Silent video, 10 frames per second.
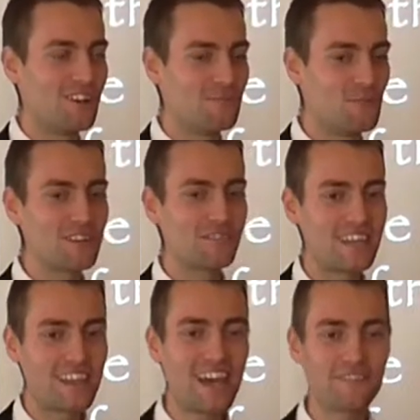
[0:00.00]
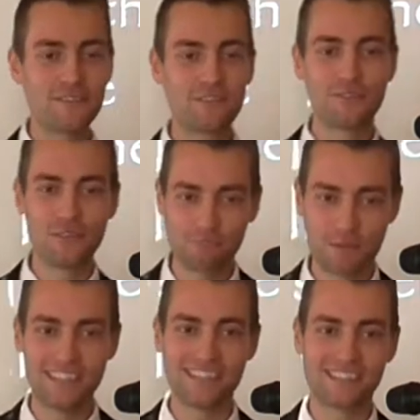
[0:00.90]
What if that life is full of
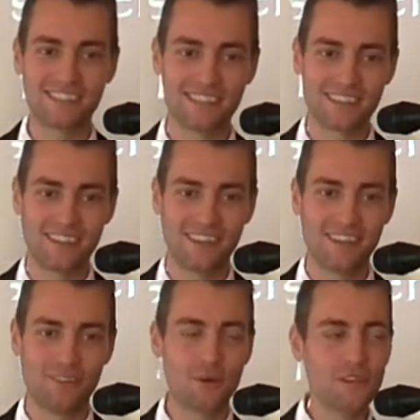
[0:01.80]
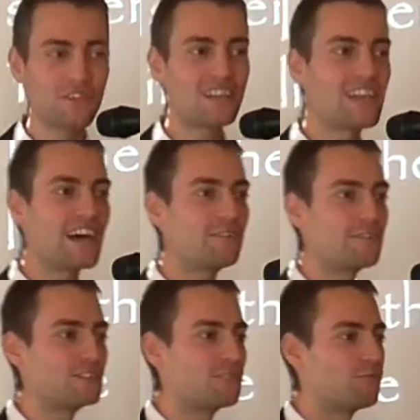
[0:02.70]
peace? What if that life
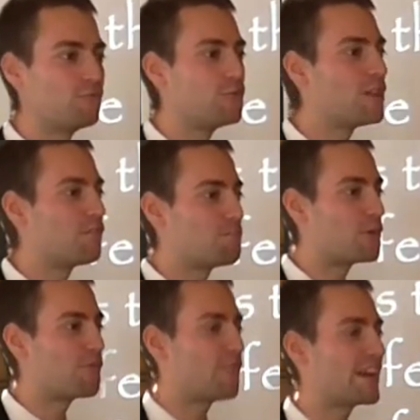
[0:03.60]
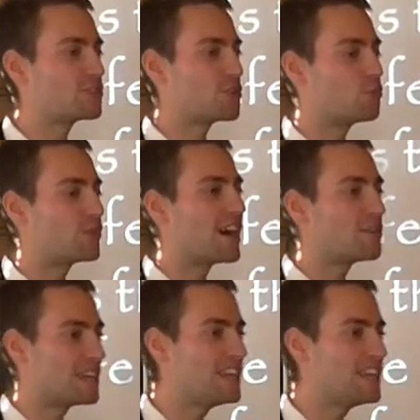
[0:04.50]
is full of perfection without